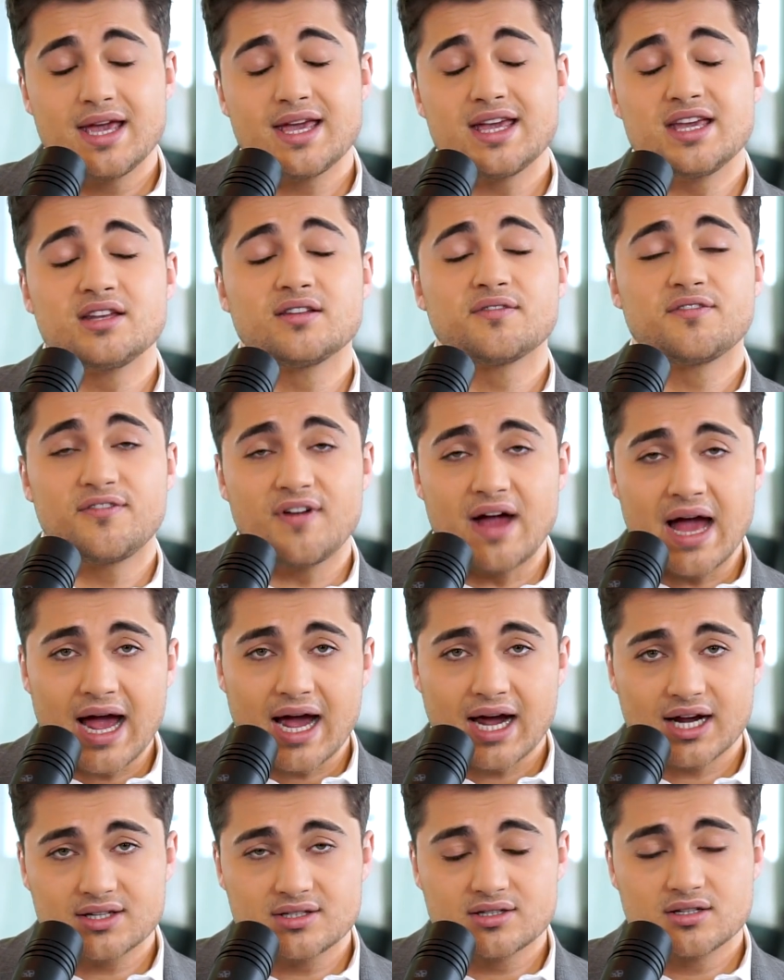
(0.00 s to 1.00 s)
In
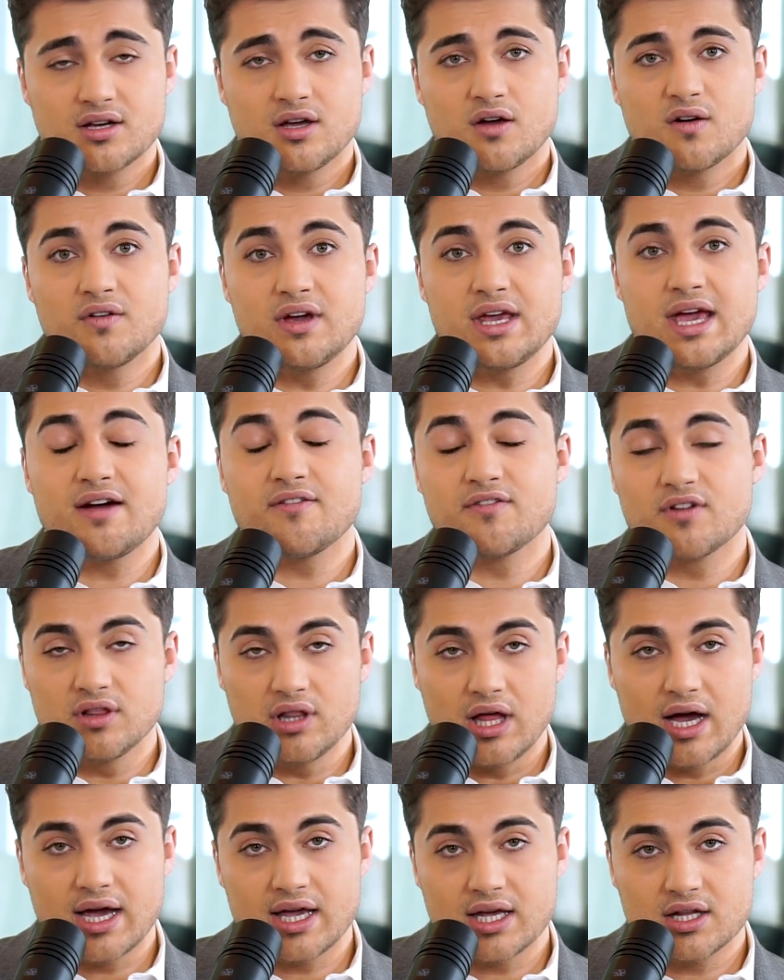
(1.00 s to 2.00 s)
fact, we have
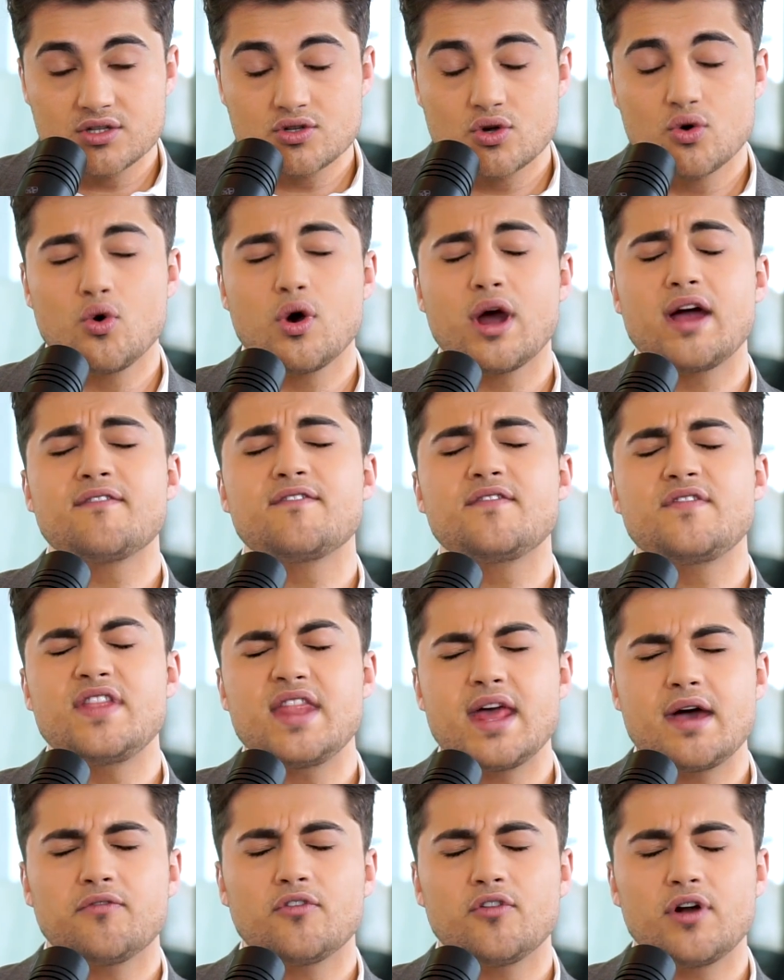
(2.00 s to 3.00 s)
clients who have
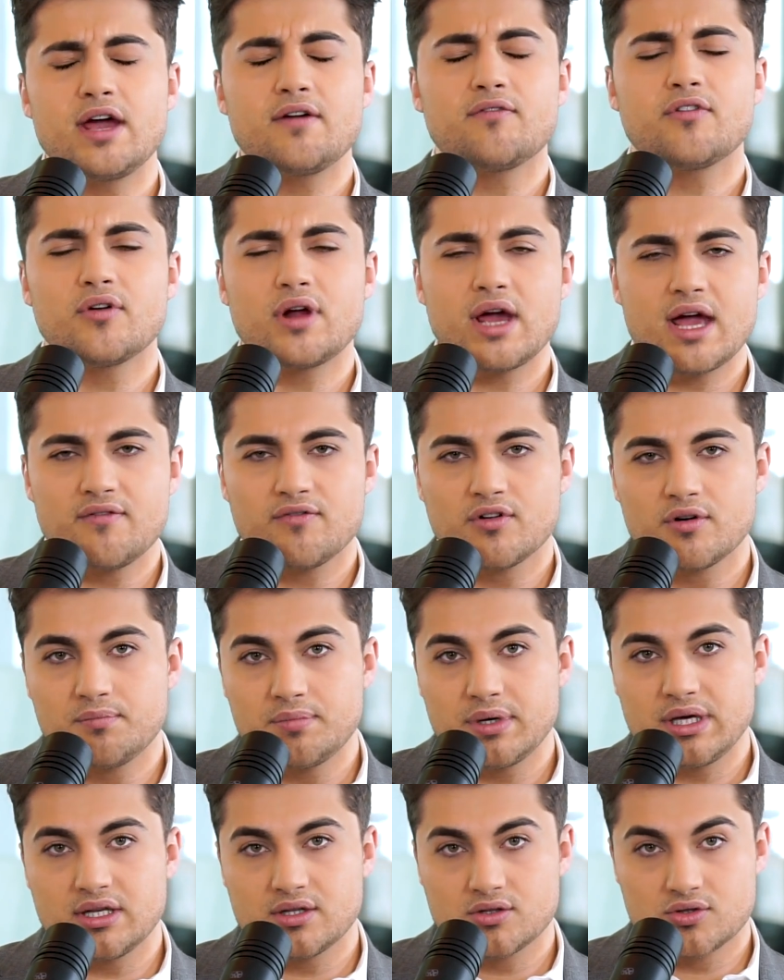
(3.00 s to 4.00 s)
never, ever, ever
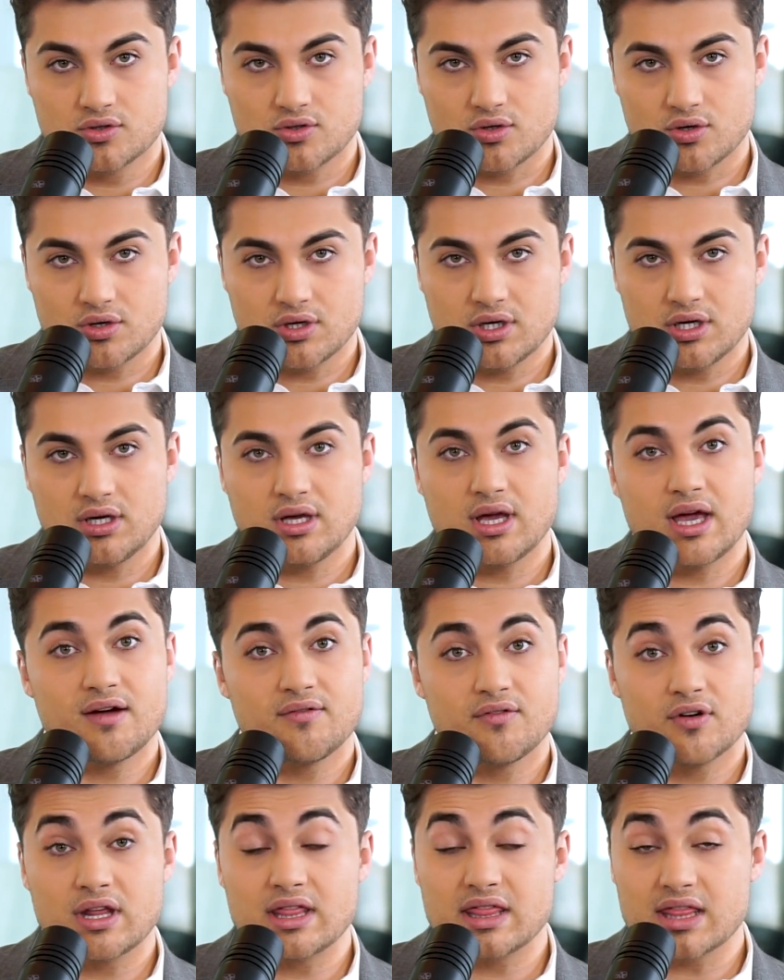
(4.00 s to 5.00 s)
been to Turkey
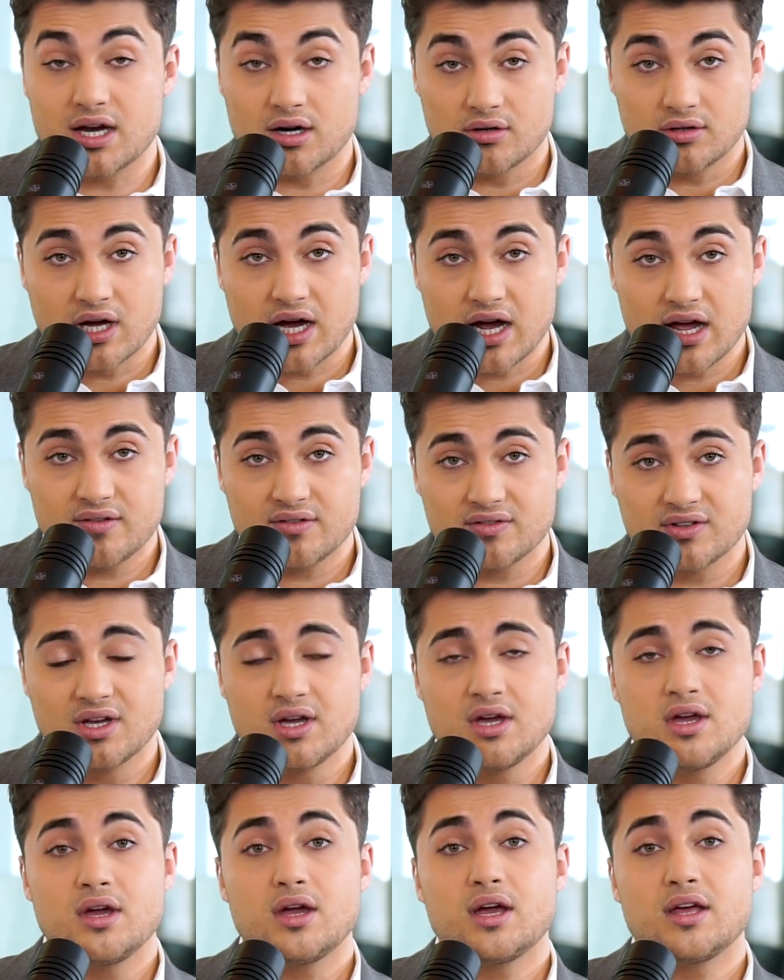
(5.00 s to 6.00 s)
ever in their lives,
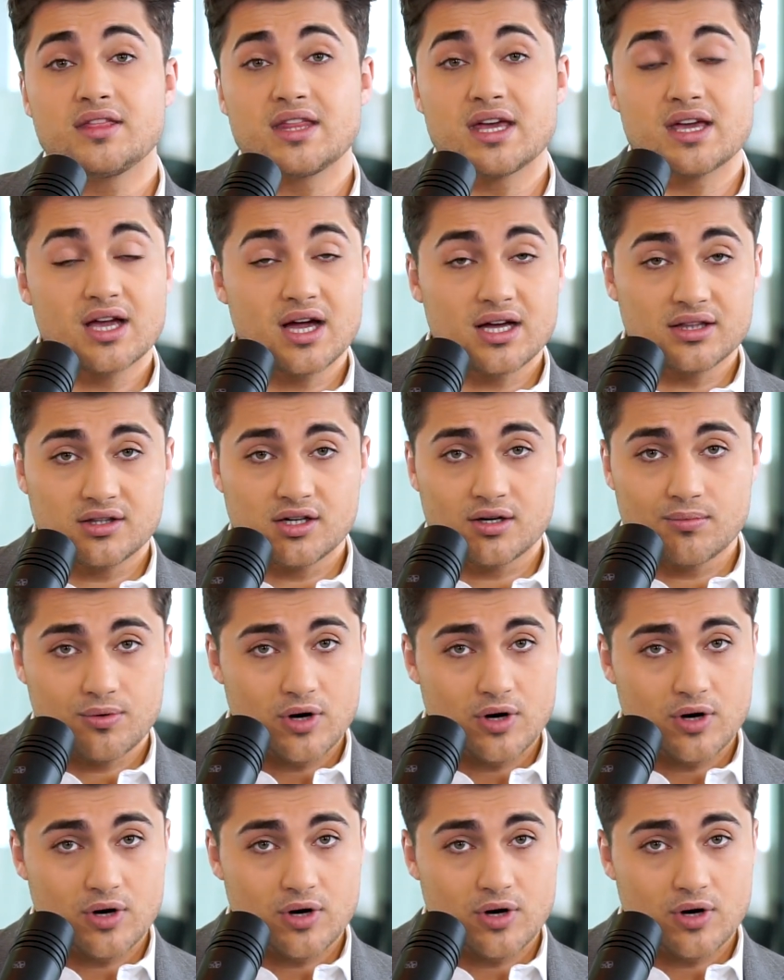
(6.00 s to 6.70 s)
and they got their